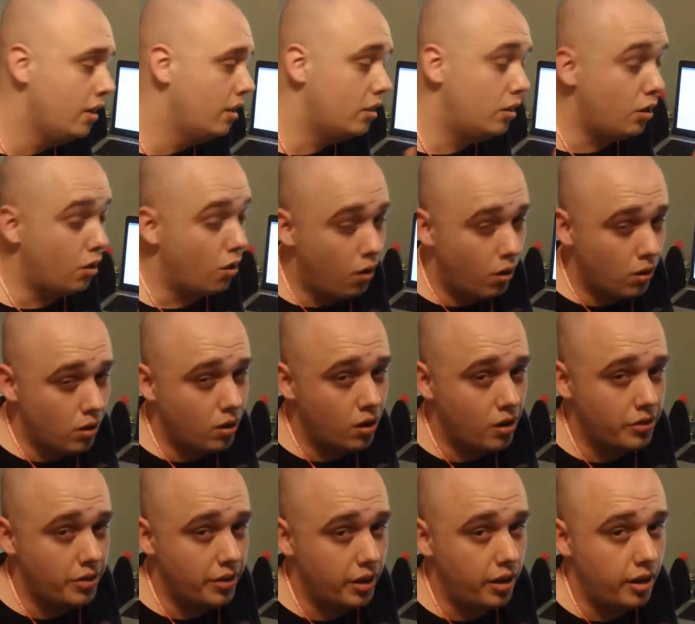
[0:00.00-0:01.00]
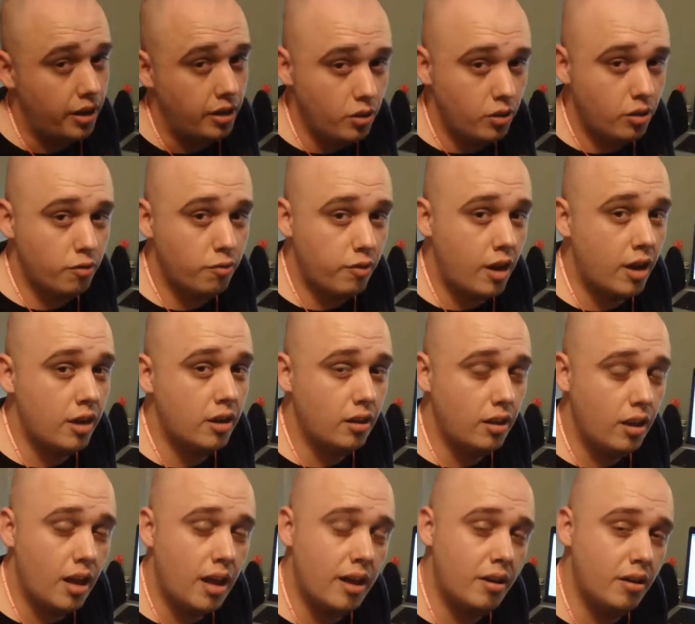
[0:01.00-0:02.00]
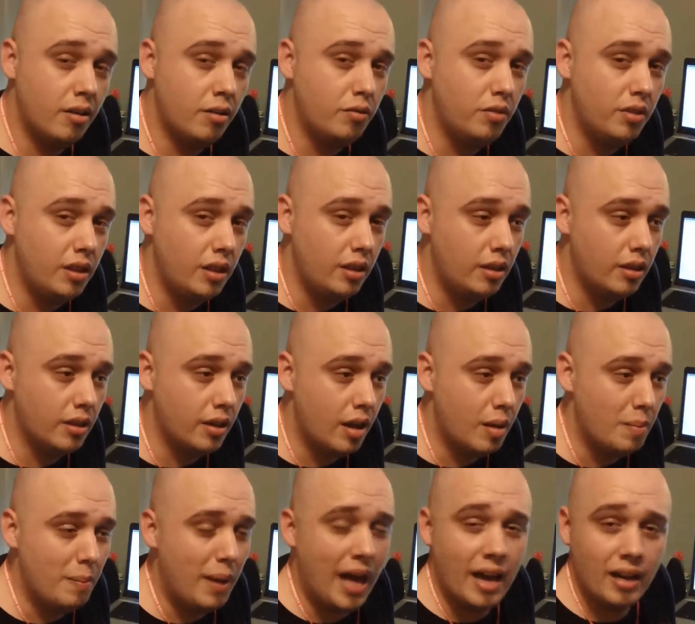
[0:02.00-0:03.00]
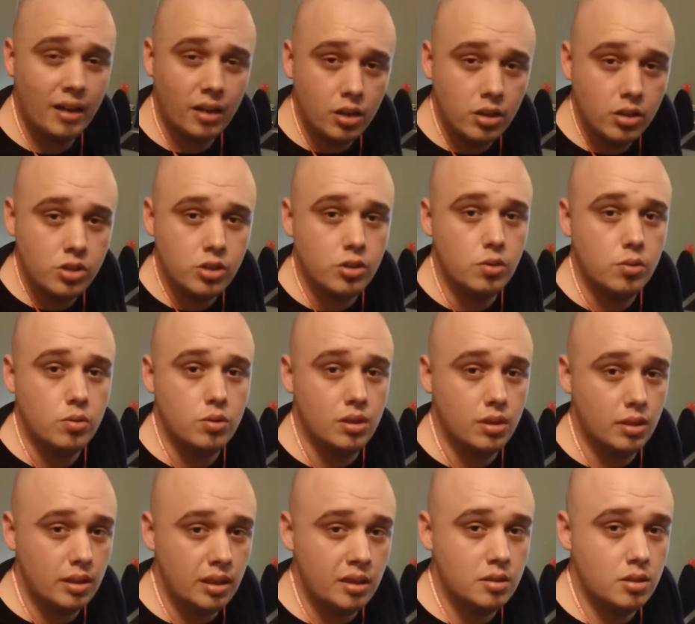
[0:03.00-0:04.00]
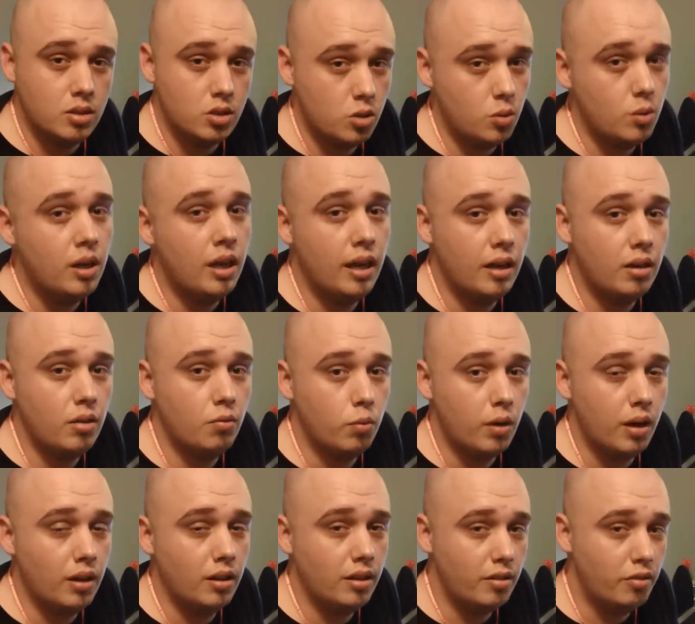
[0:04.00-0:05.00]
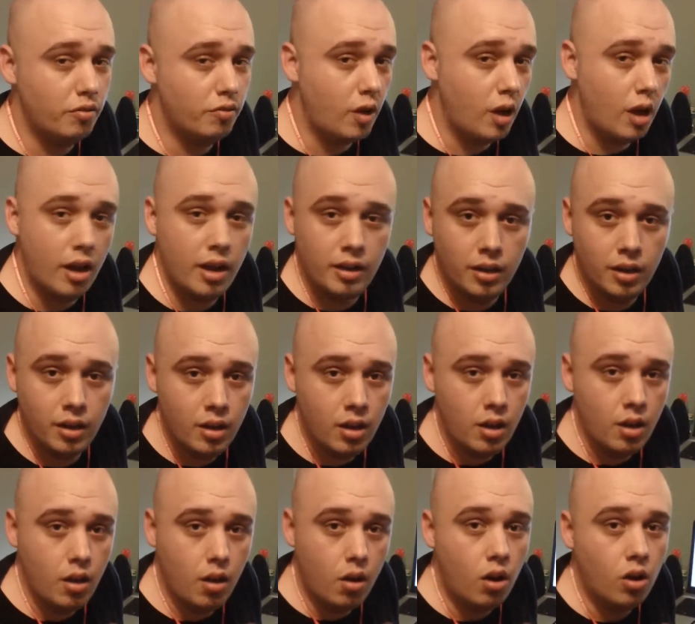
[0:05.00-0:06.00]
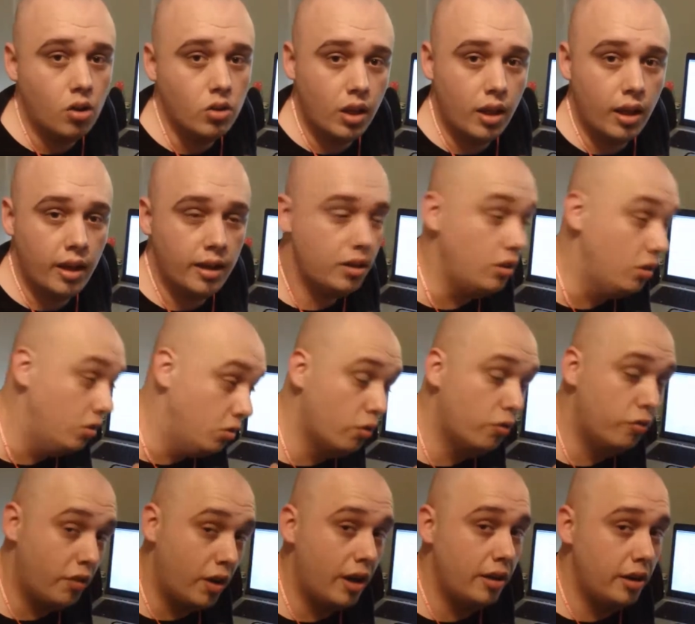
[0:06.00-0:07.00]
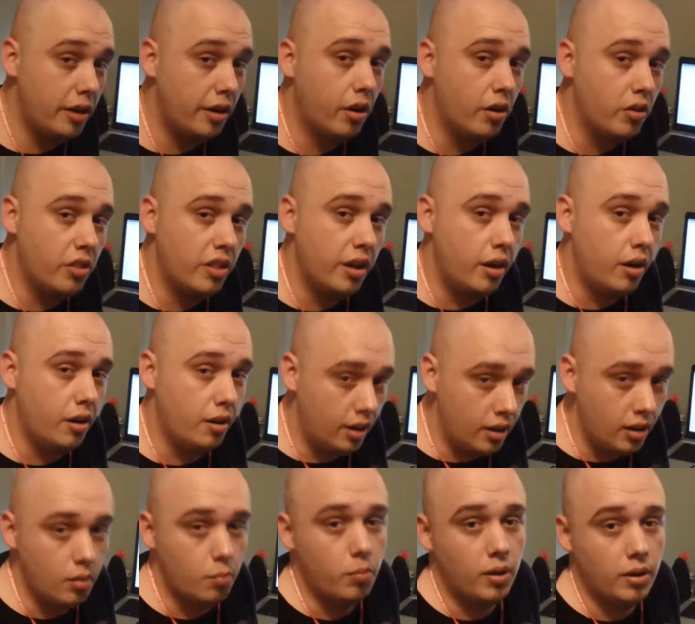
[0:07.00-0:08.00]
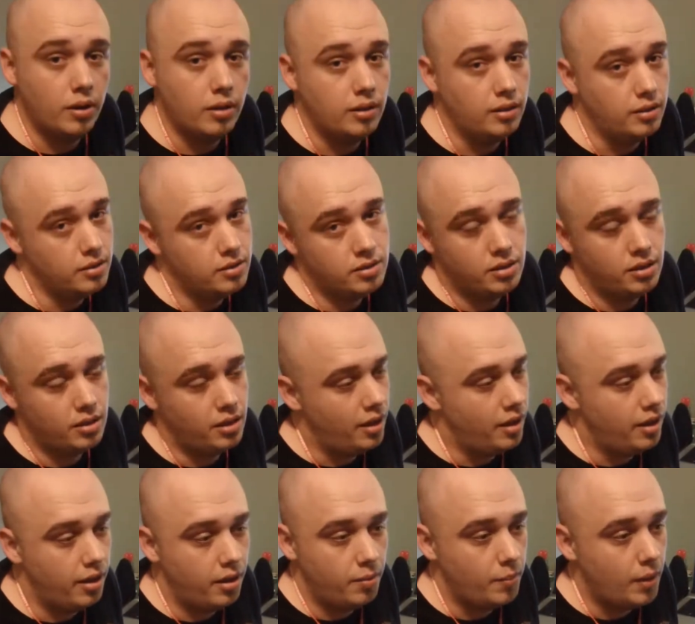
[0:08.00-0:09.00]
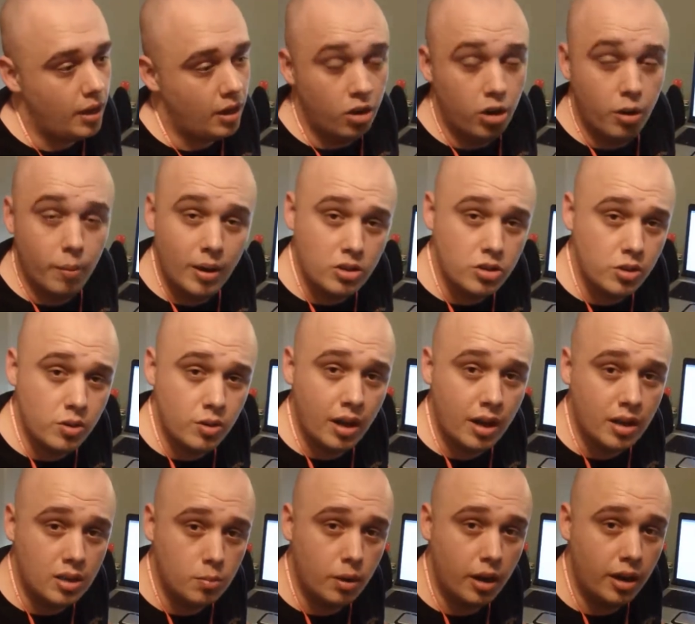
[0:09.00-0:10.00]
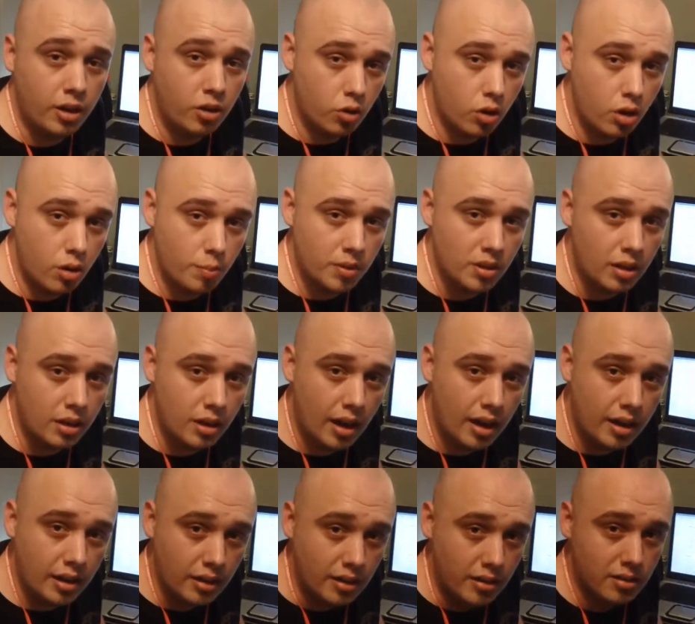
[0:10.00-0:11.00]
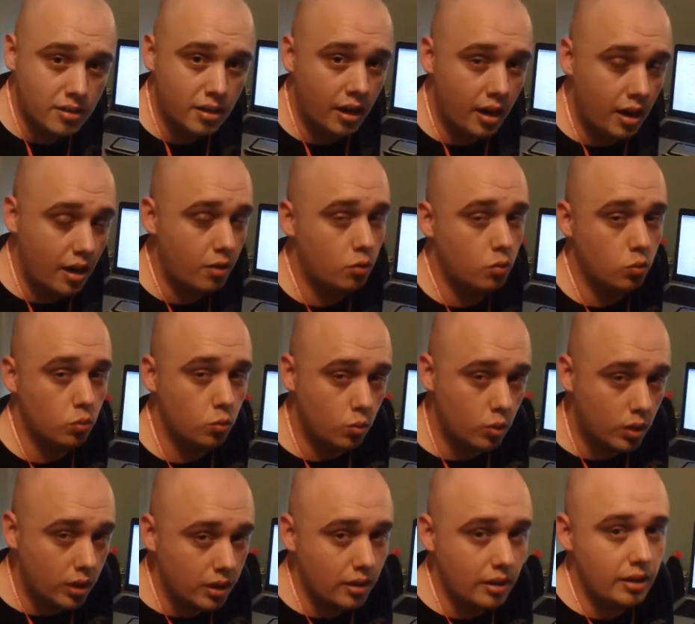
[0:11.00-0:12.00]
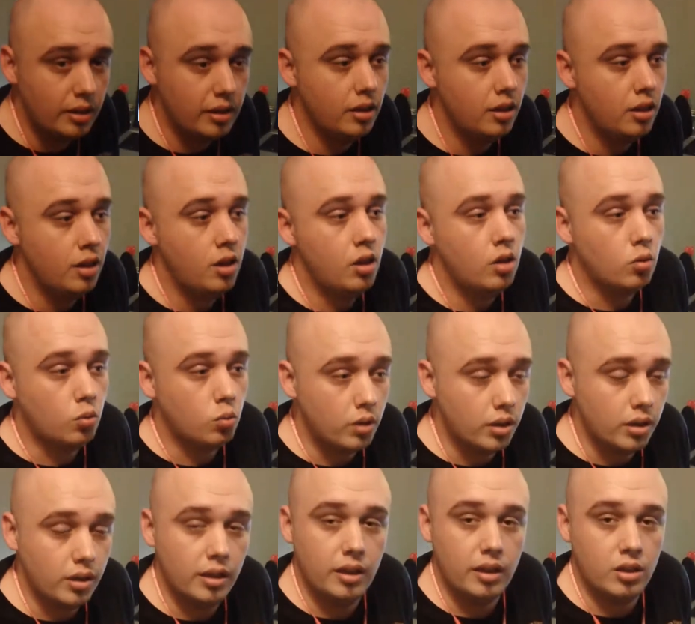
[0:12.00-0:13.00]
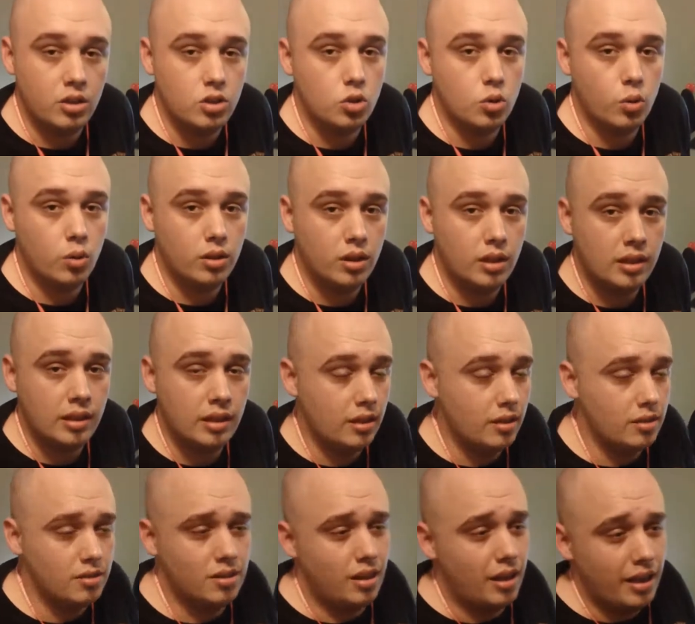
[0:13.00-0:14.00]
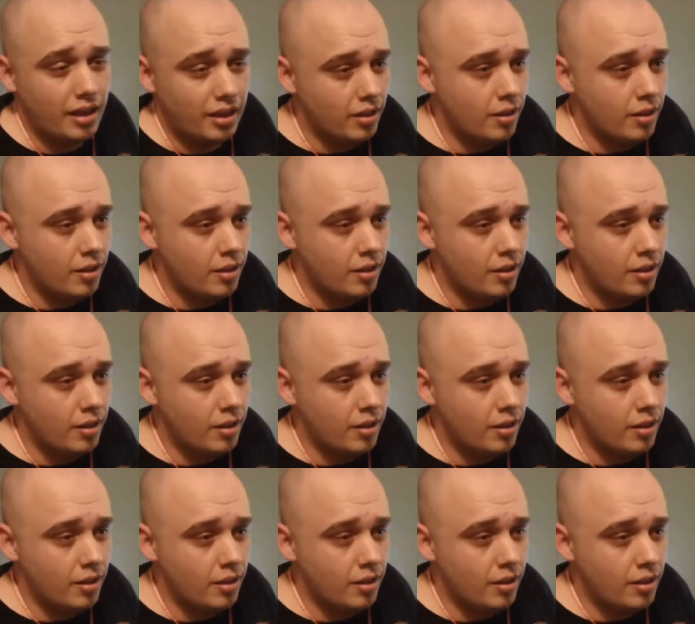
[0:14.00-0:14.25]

They're all on there, and you can find a lot of the back issues and things that you can't readily find online. You'll find it on there in abundance. I don't know about you guys, but I grew up in the 90s, and I really enjoyed the things like